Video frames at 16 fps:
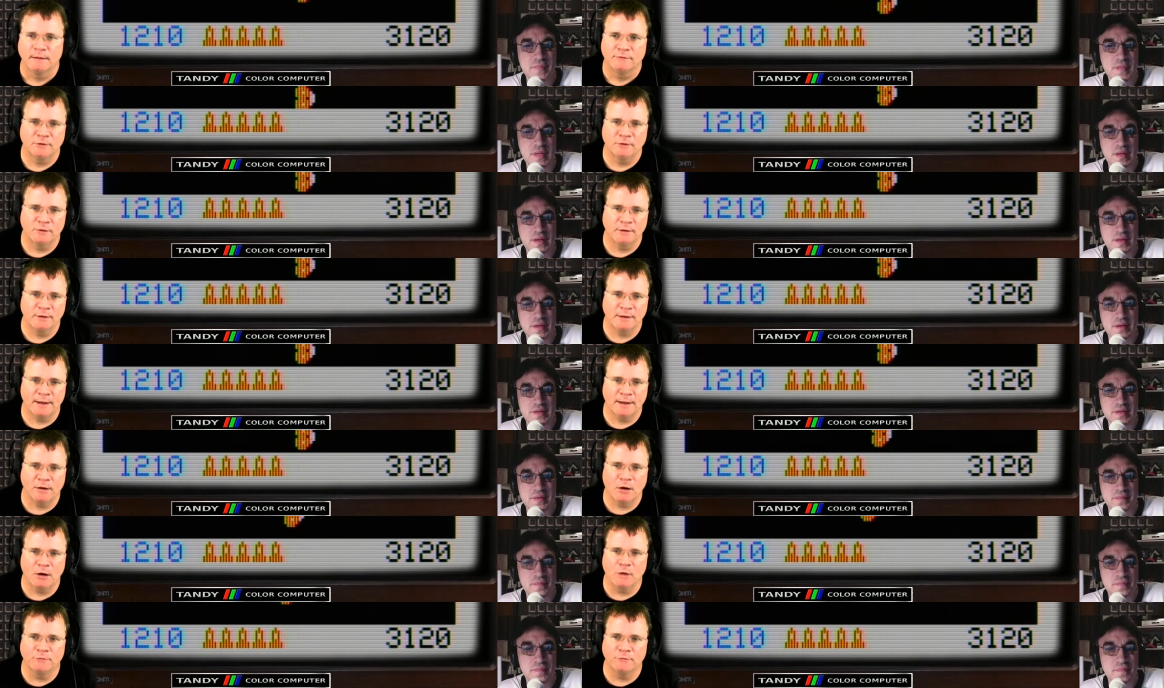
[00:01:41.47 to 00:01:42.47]
Speaker 1: So it
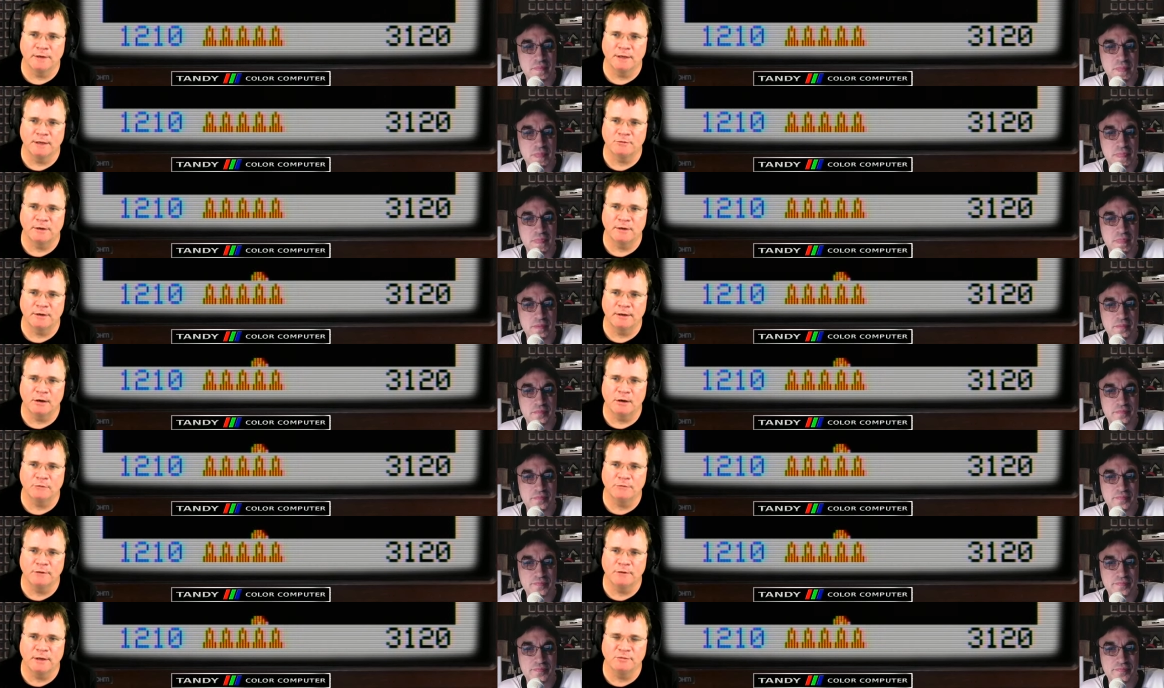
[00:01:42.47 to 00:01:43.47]
kind of alternates, right?
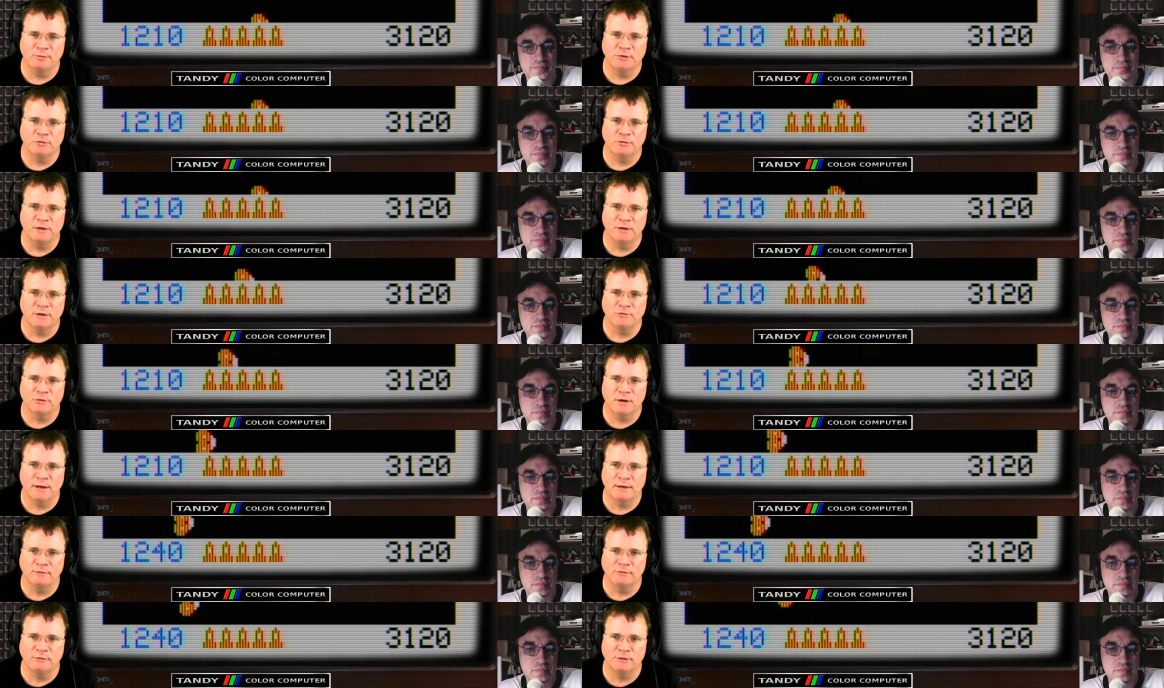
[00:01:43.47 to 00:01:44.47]
It alternates between
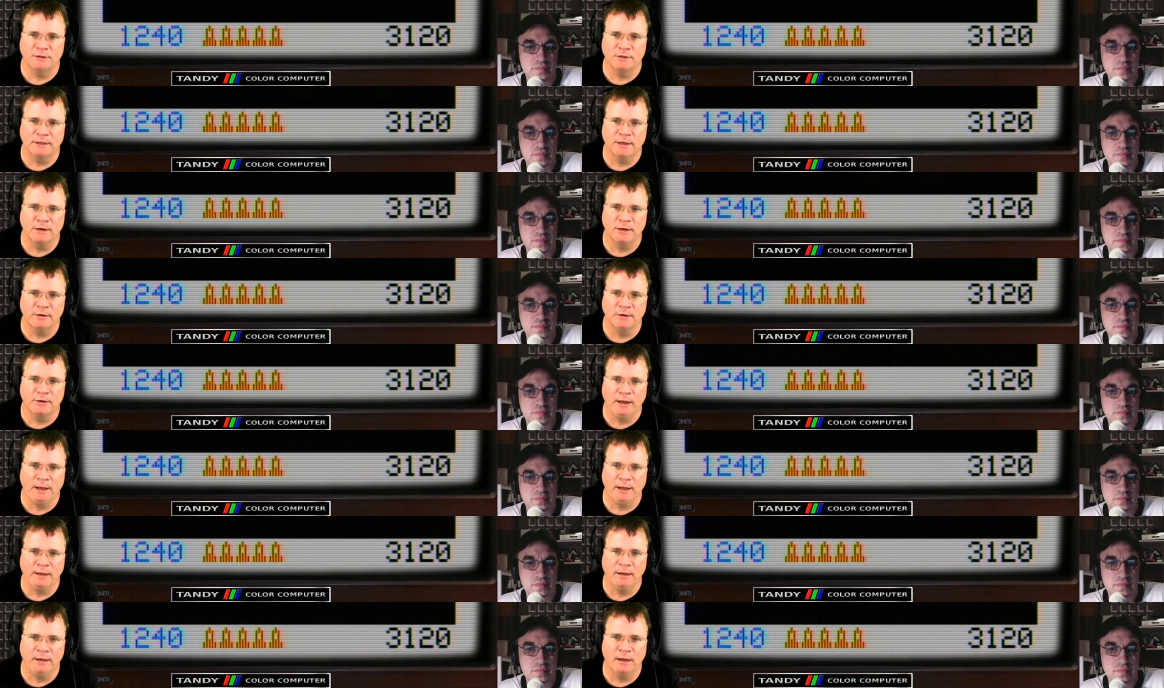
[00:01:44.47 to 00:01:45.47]
trying to
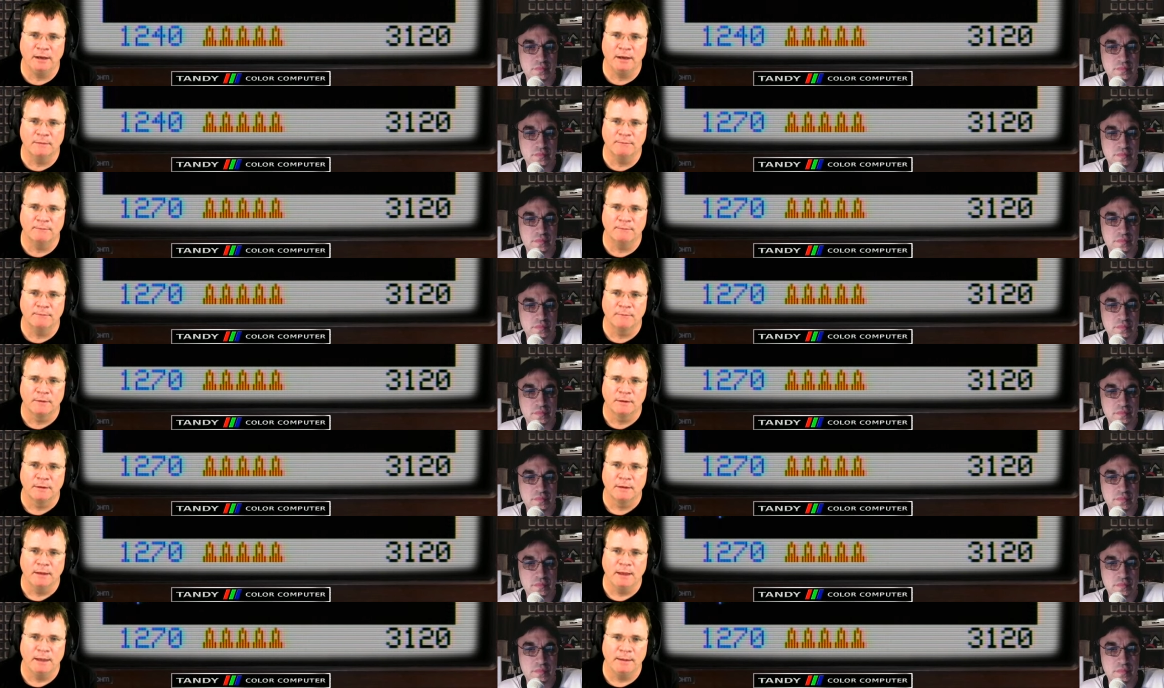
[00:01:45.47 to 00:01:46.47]
clear a, um,
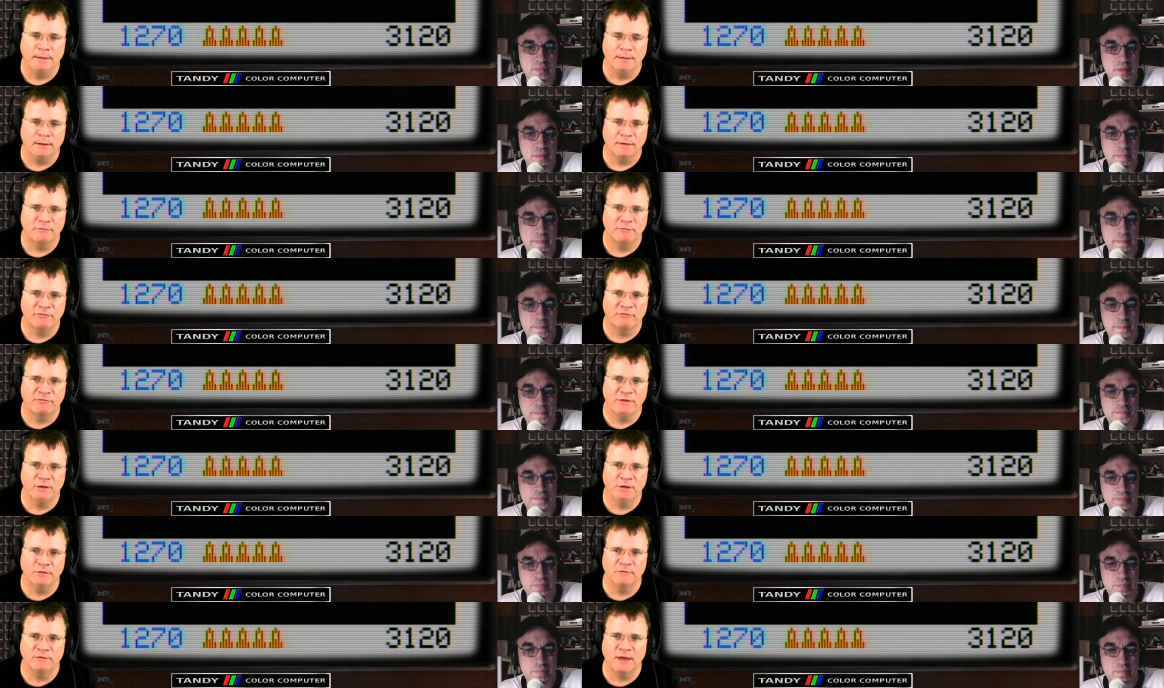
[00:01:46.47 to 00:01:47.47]
a uh,
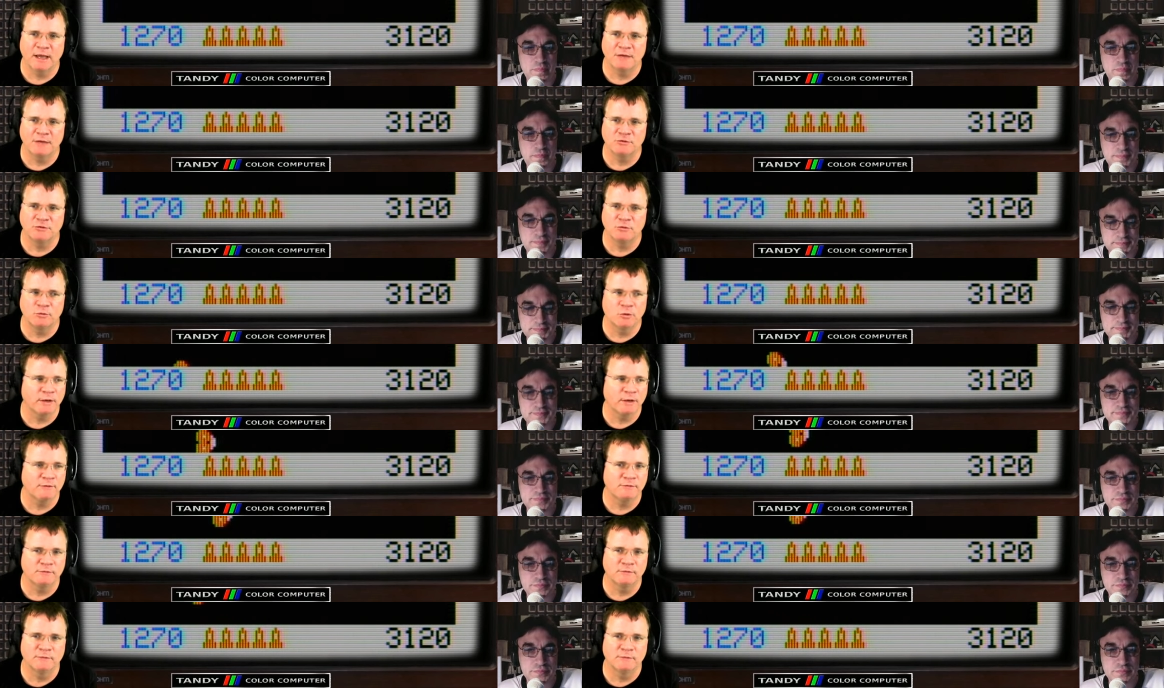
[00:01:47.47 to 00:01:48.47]
field of
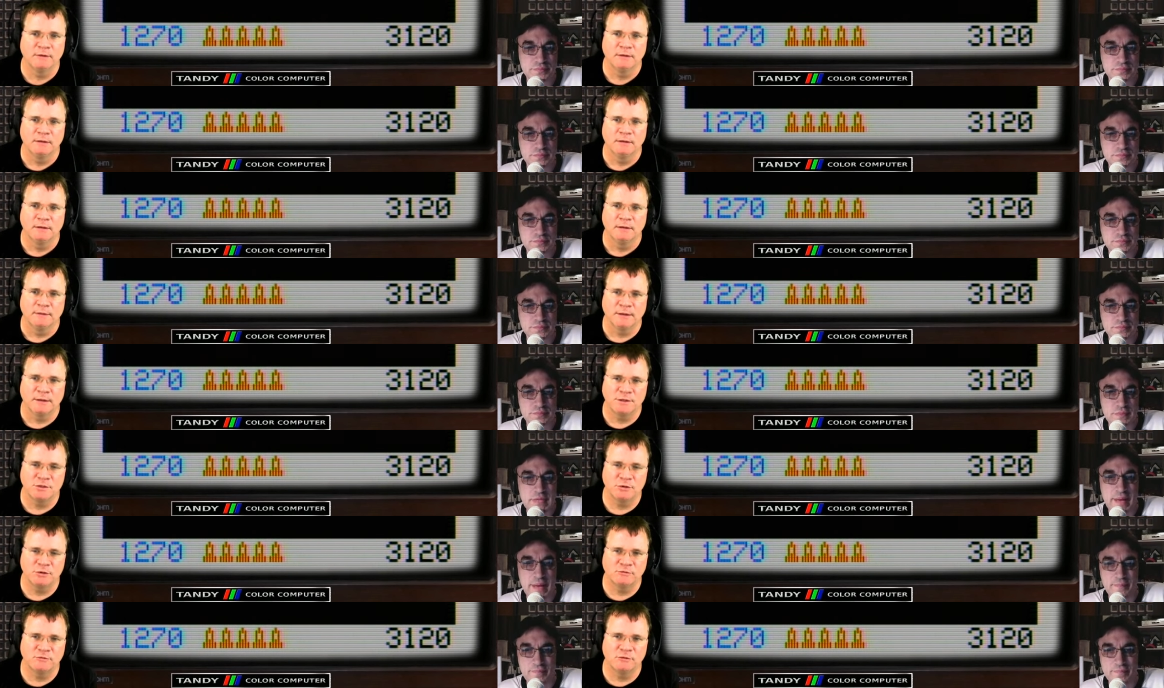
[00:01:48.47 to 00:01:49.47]
asteroids
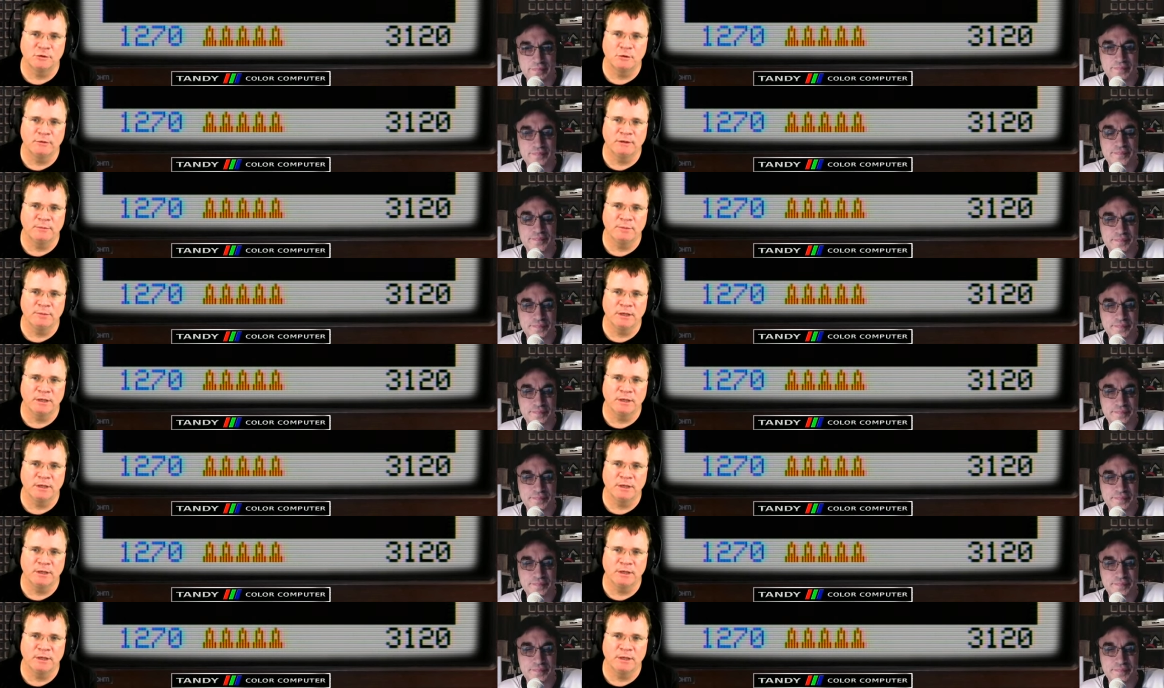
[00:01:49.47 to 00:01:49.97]
that you're slowly